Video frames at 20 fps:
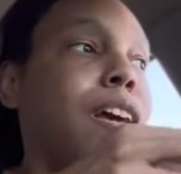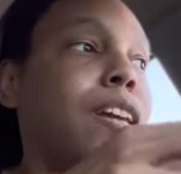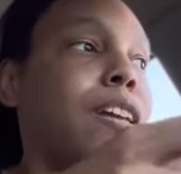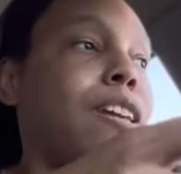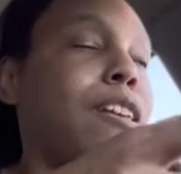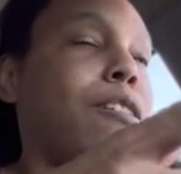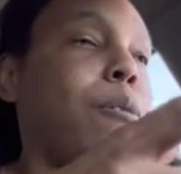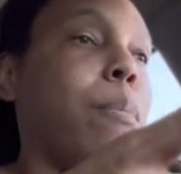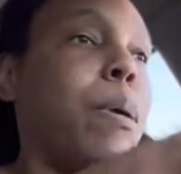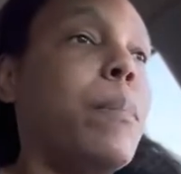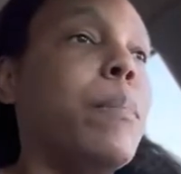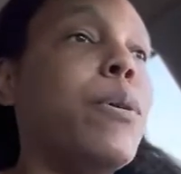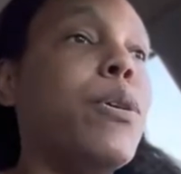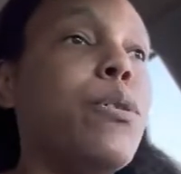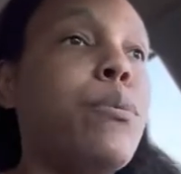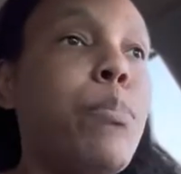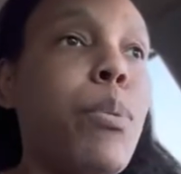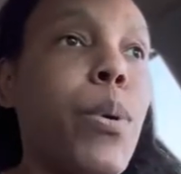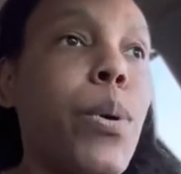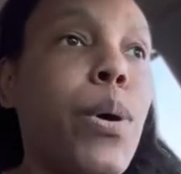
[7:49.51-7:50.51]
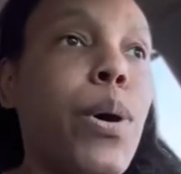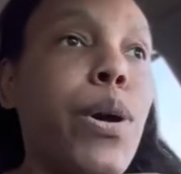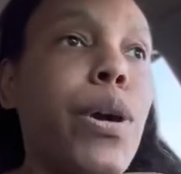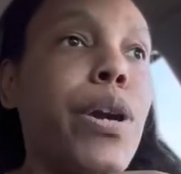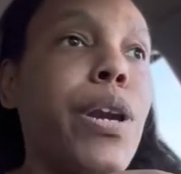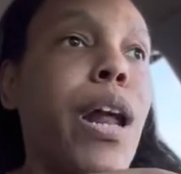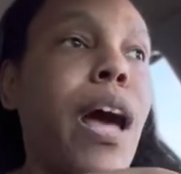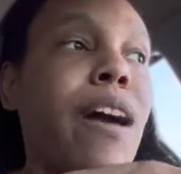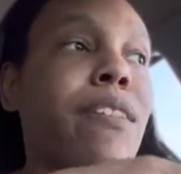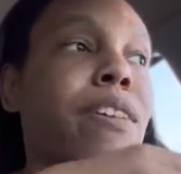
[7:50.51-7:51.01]
you know, my mood
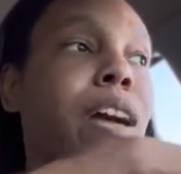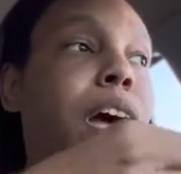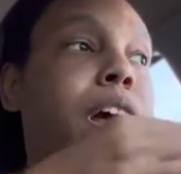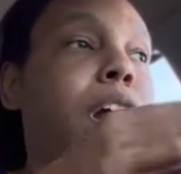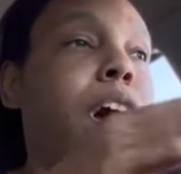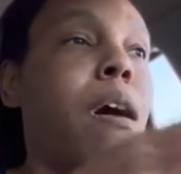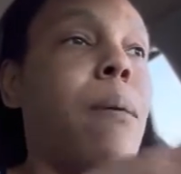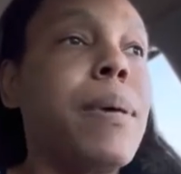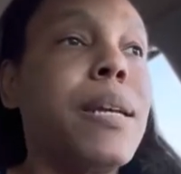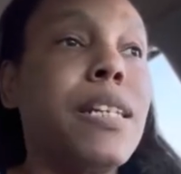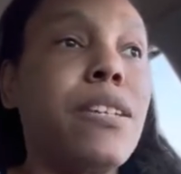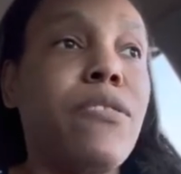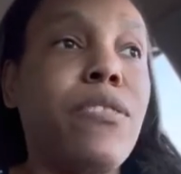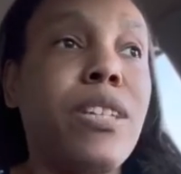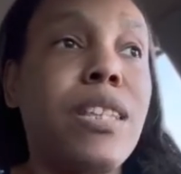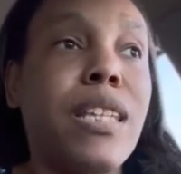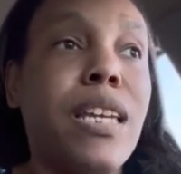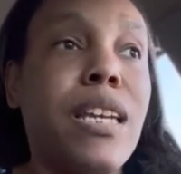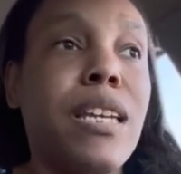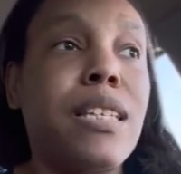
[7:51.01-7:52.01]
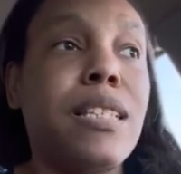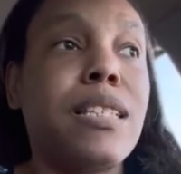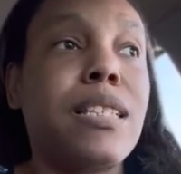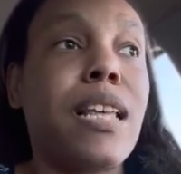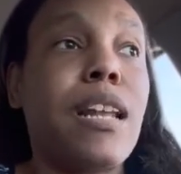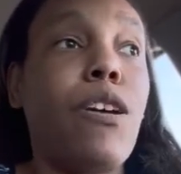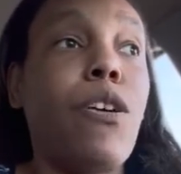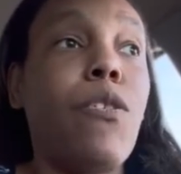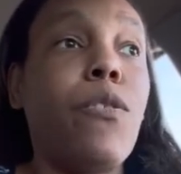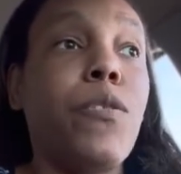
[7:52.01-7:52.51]
board, I've got all my different things
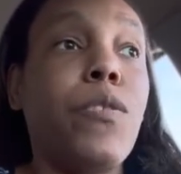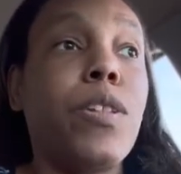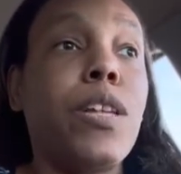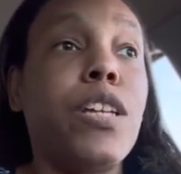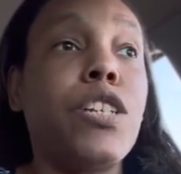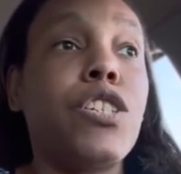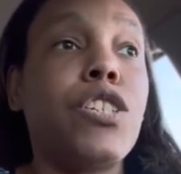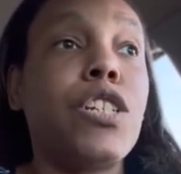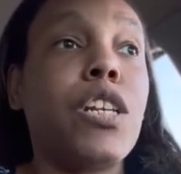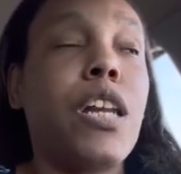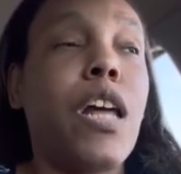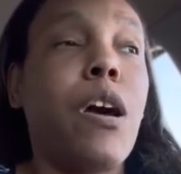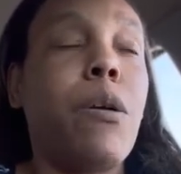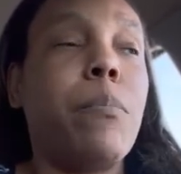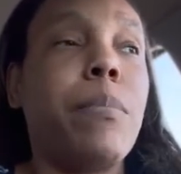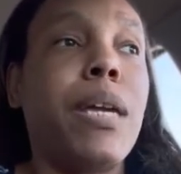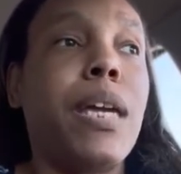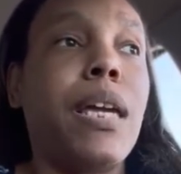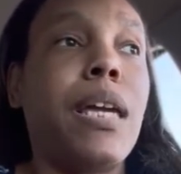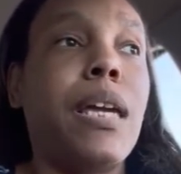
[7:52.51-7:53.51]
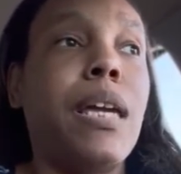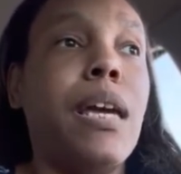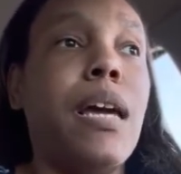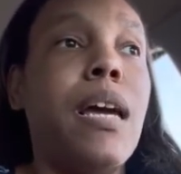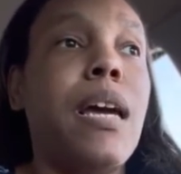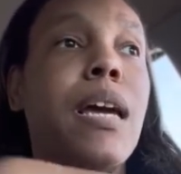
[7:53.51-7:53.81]
that hopefully should help me